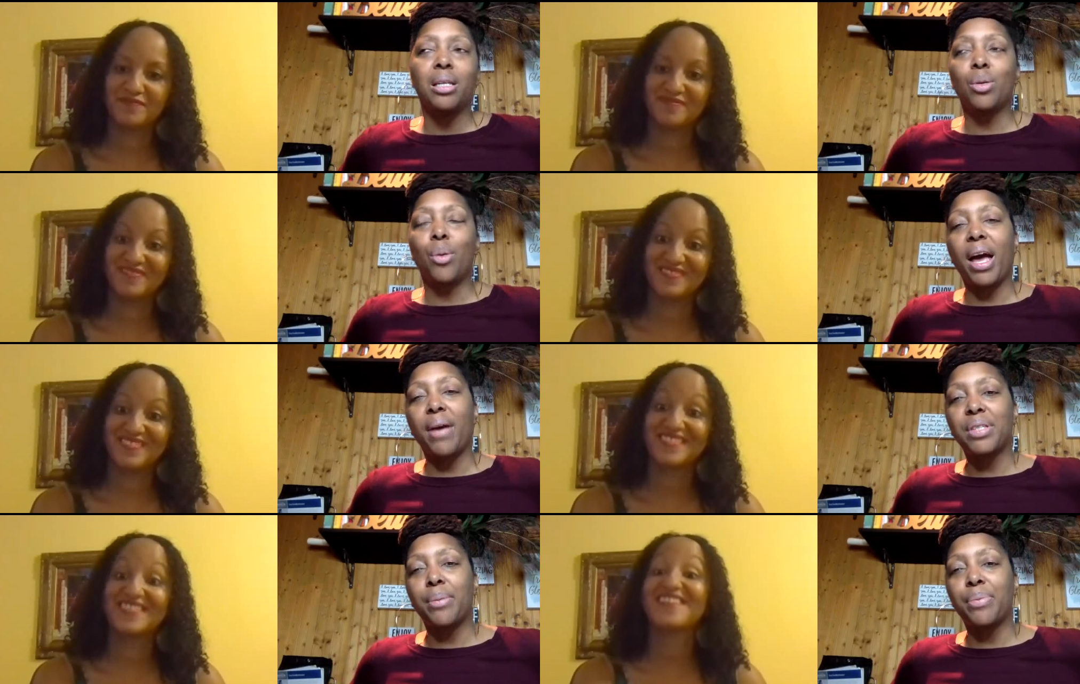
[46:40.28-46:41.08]
Speaker 1: So I
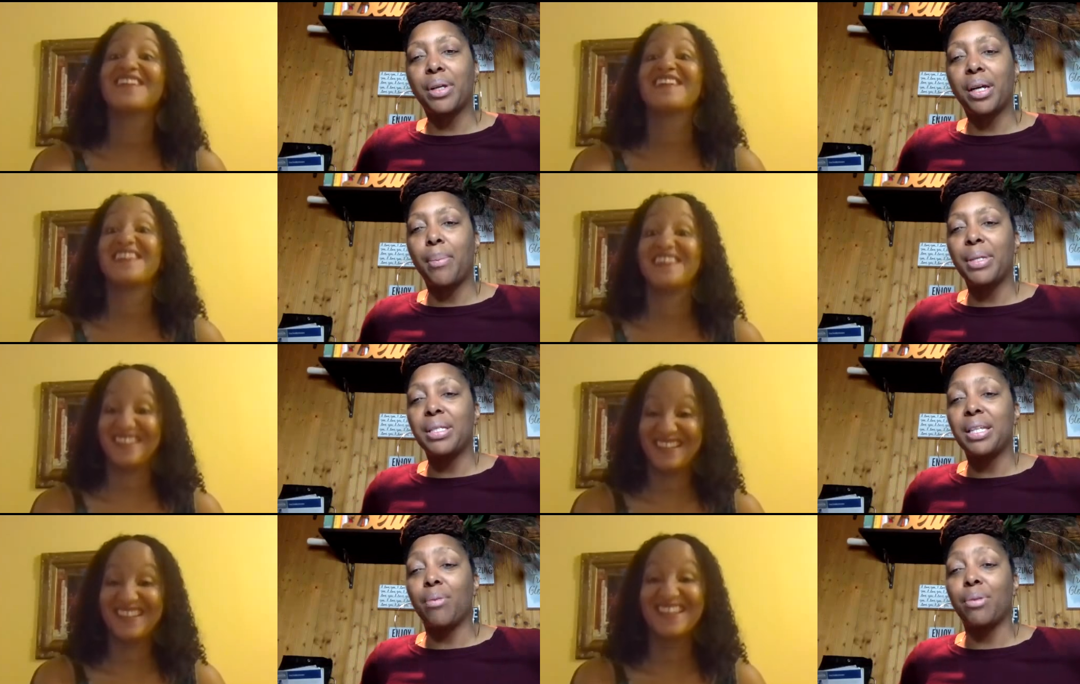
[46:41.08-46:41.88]
have something coming
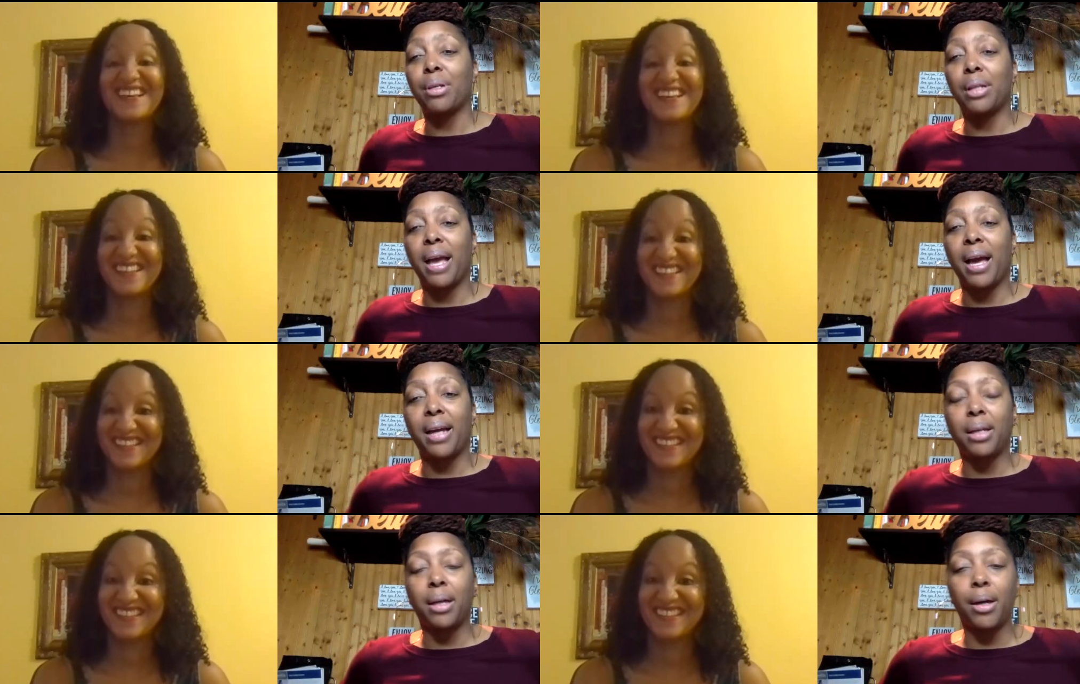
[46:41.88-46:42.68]
down the
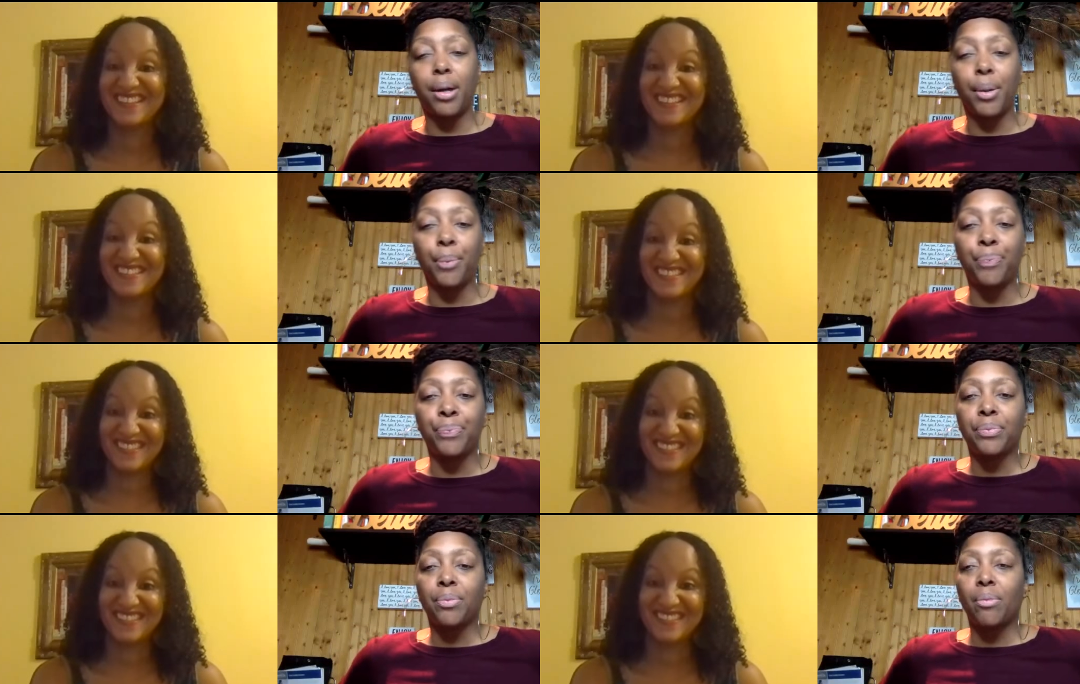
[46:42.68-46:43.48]
line um,
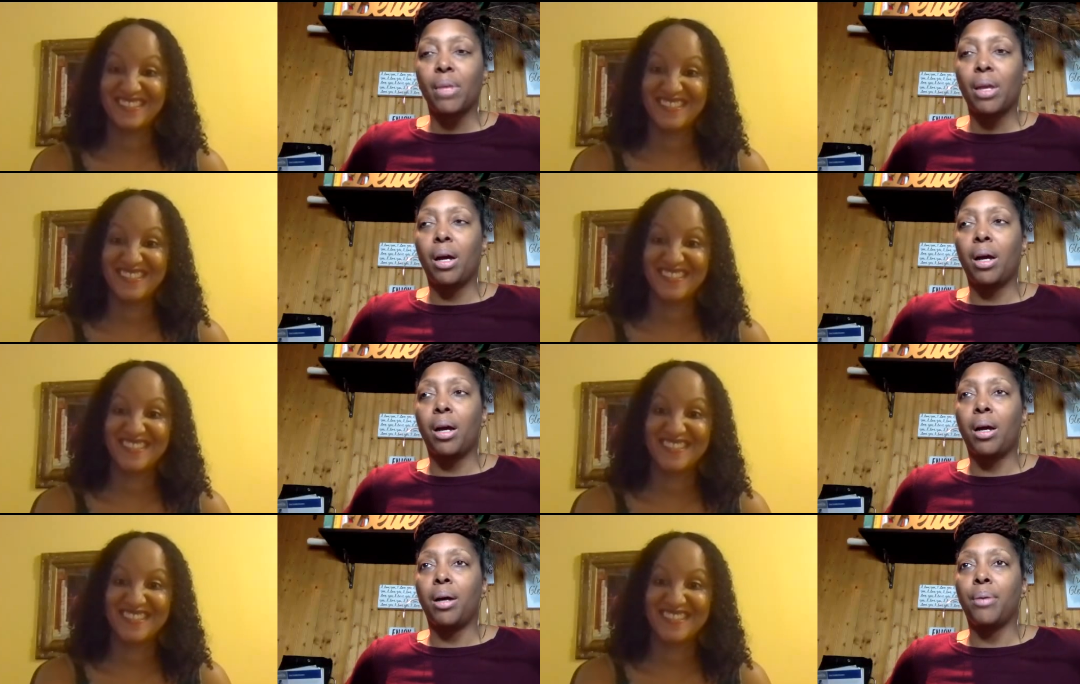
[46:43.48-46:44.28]

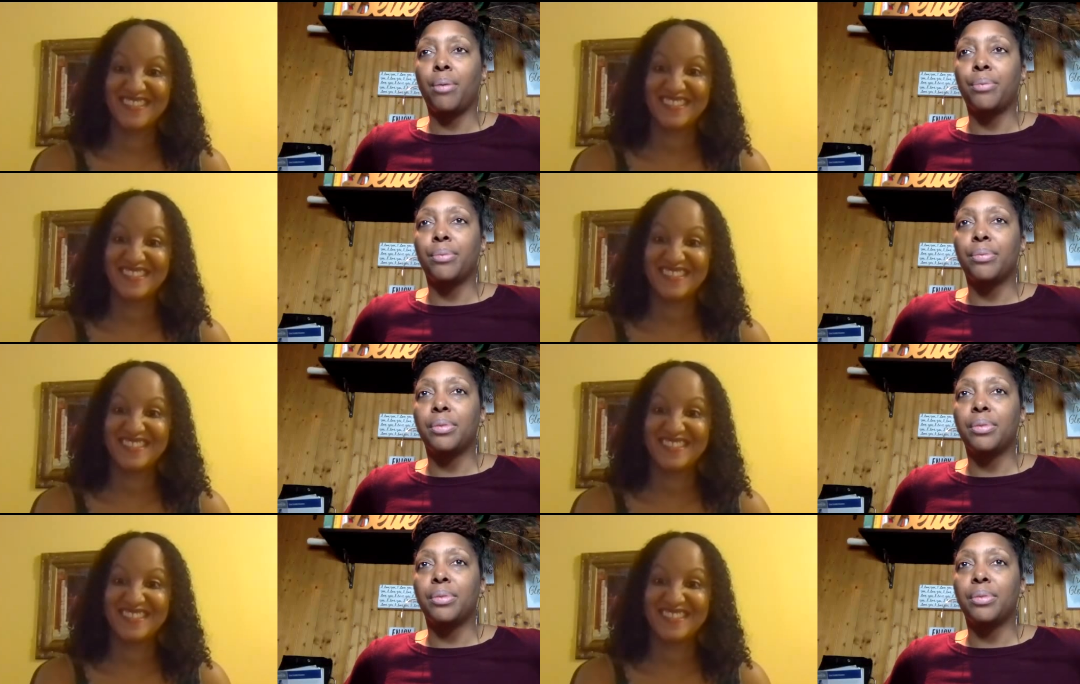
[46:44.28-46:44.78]
um,